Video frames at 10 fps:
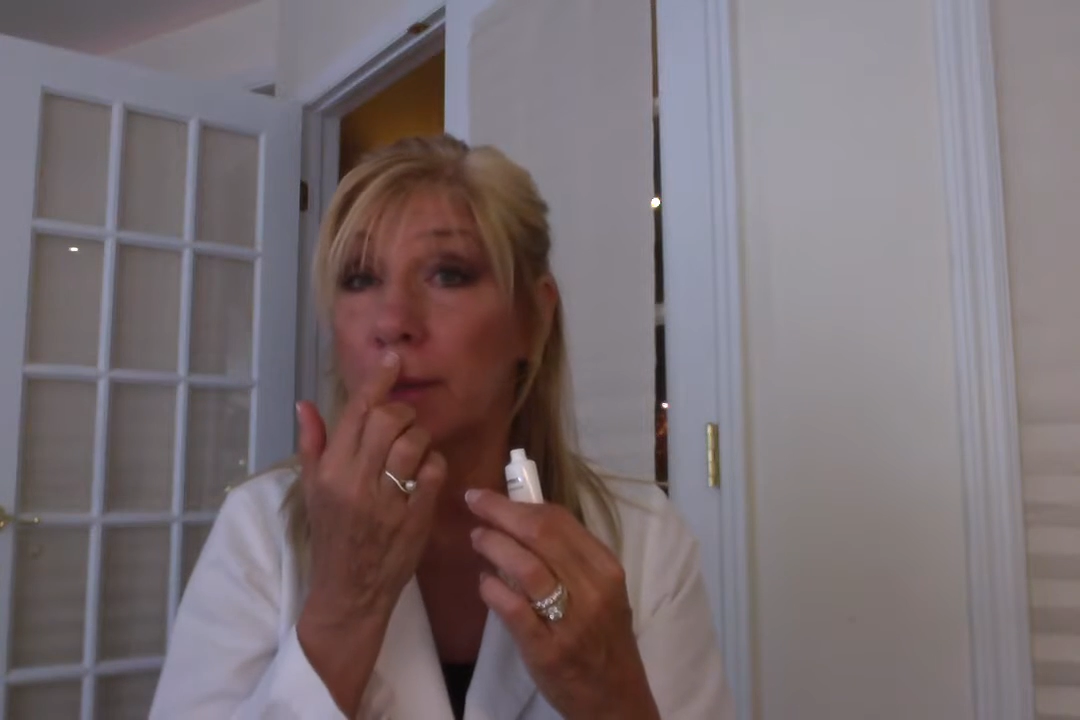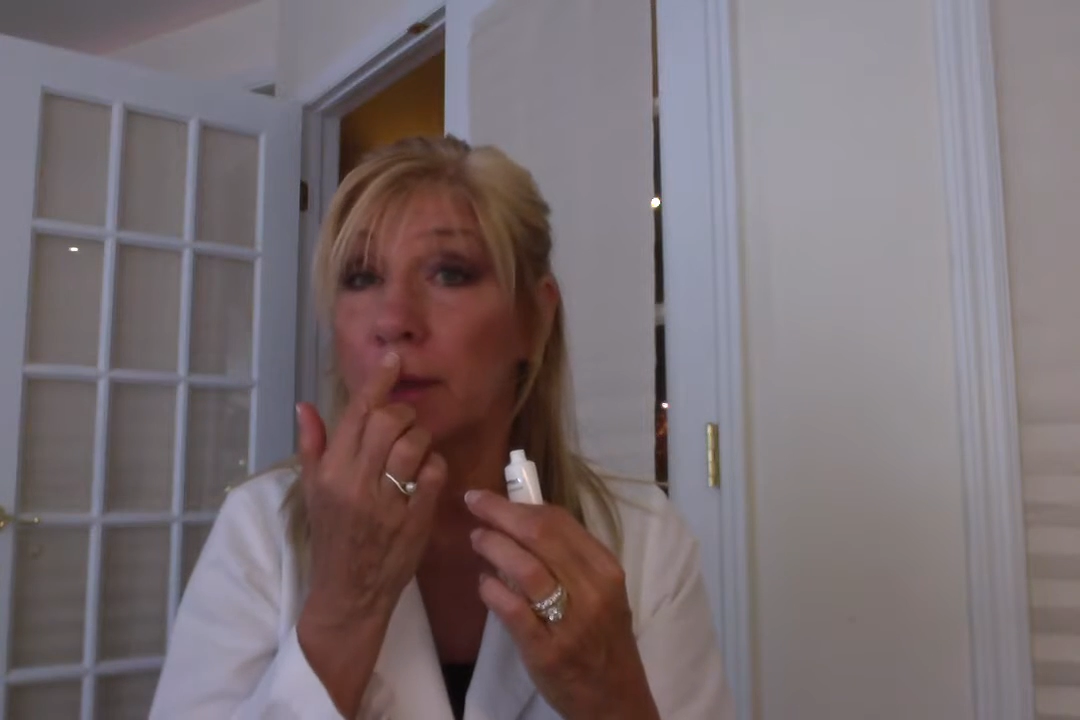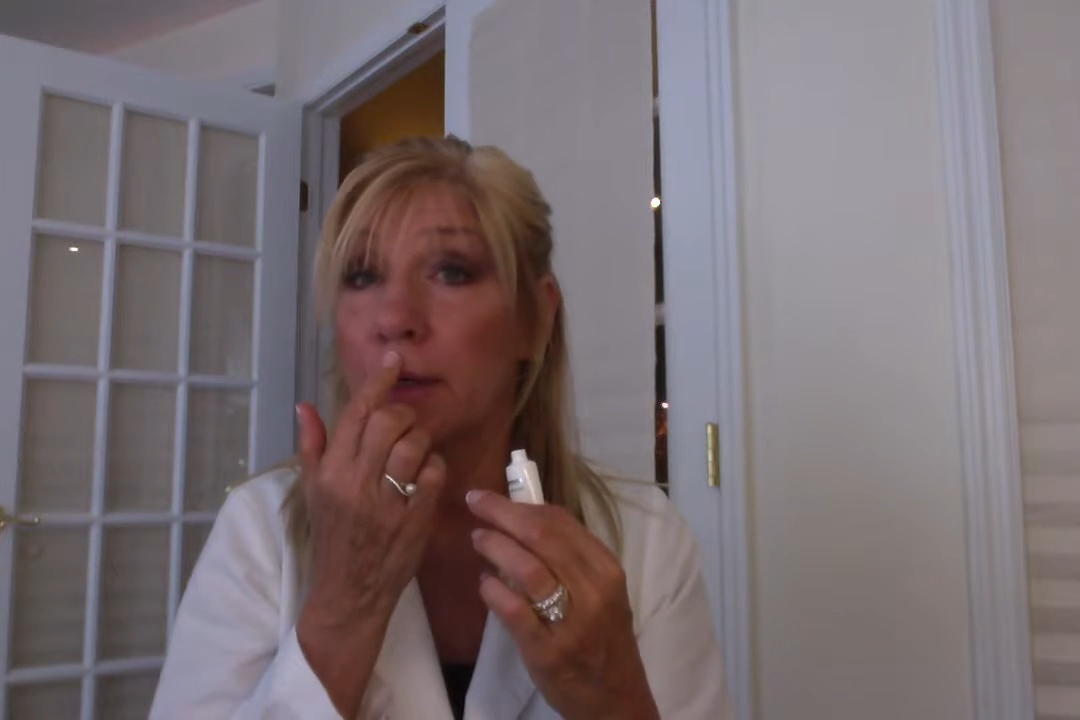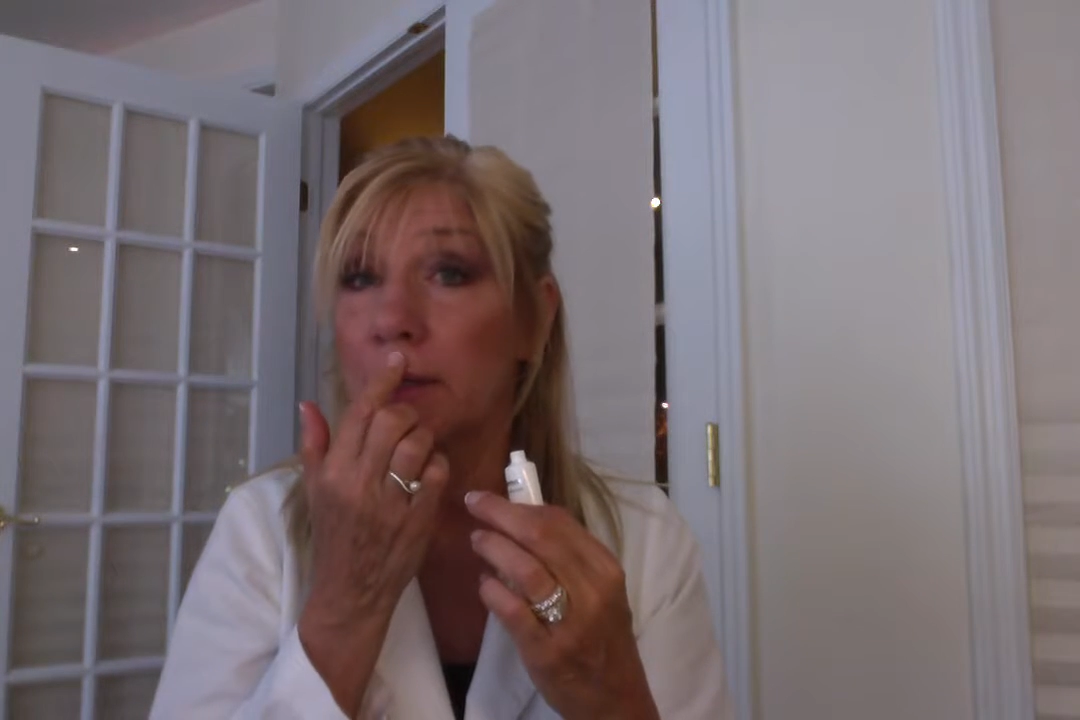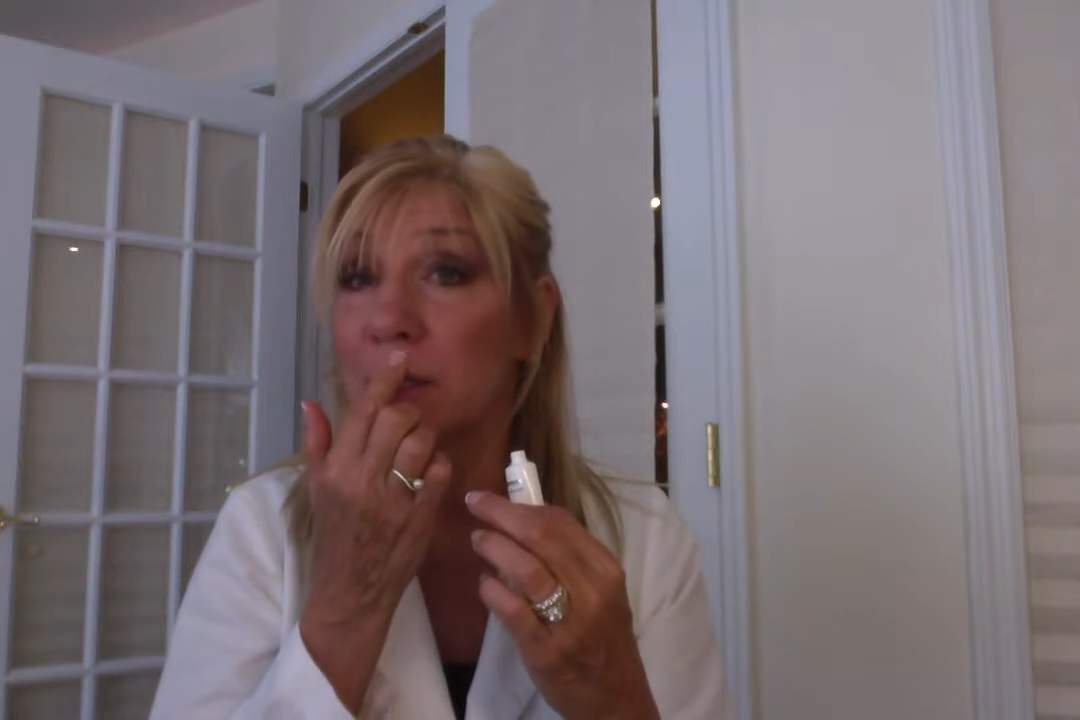at
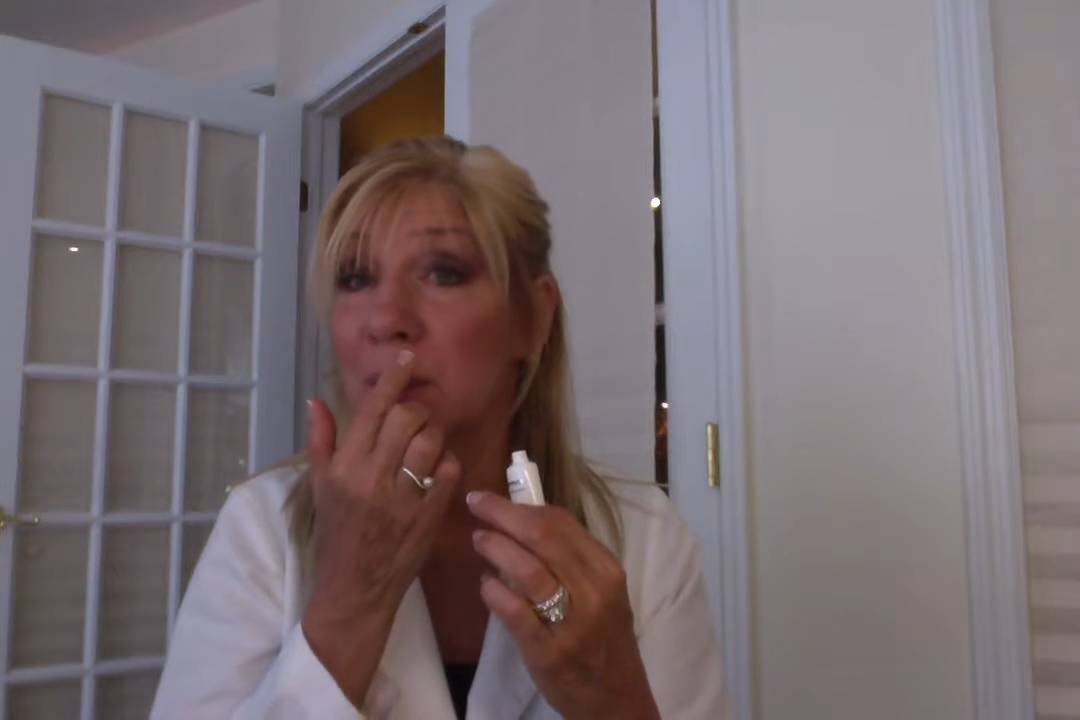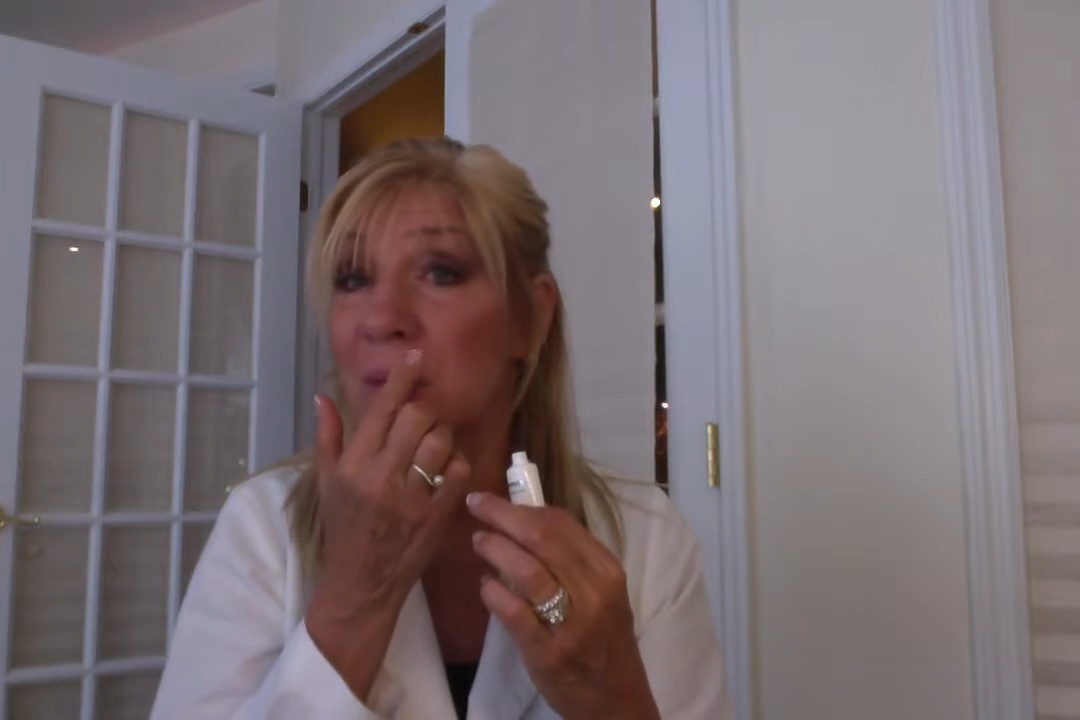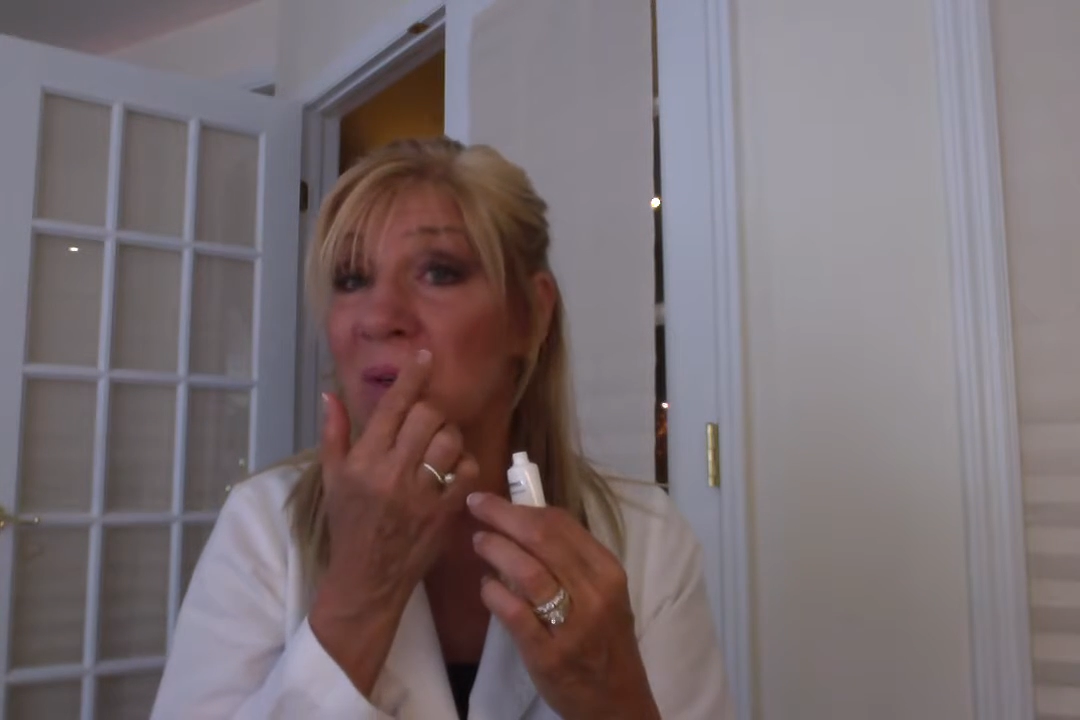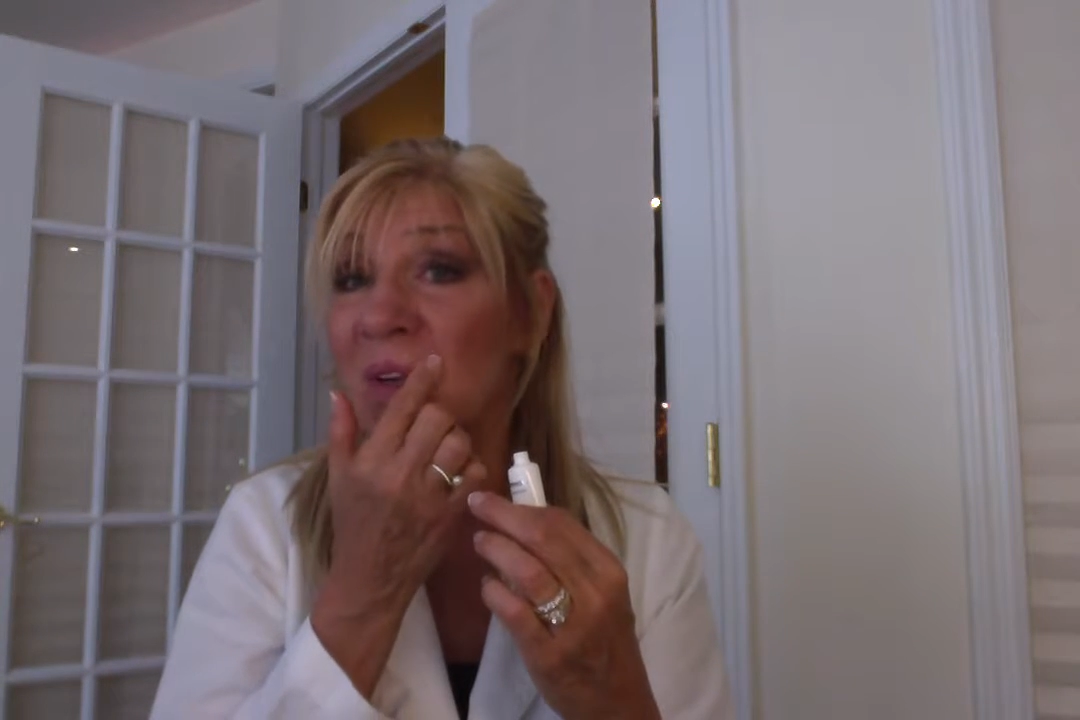night too,